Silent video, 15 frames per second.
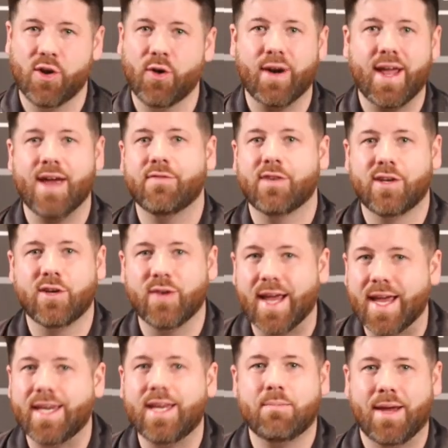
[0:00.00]
don't have to do
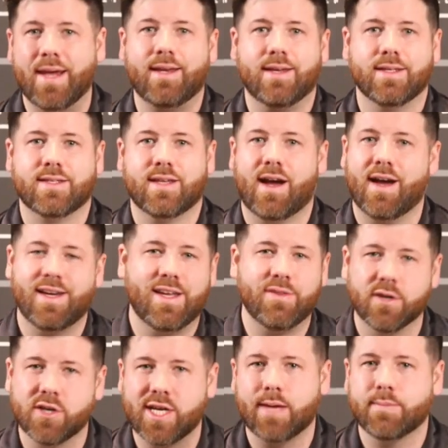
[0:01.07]
any maintenance on
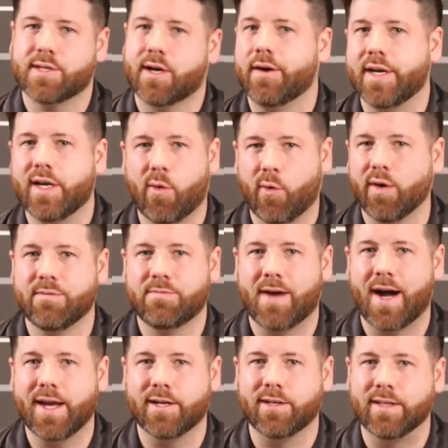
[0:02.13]
either James Hardie or
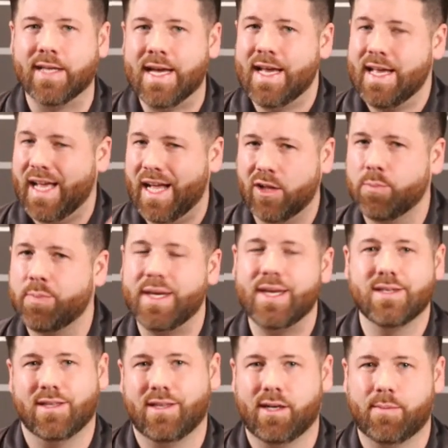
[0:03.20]
vinyl. LP
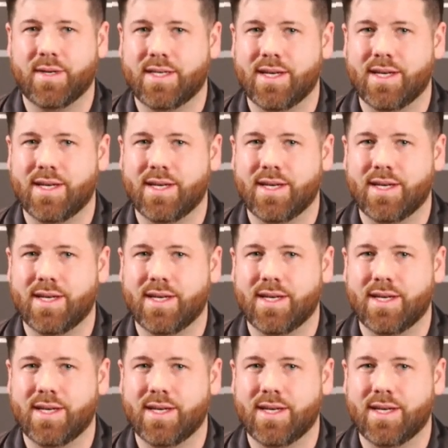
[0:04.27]
is a little bit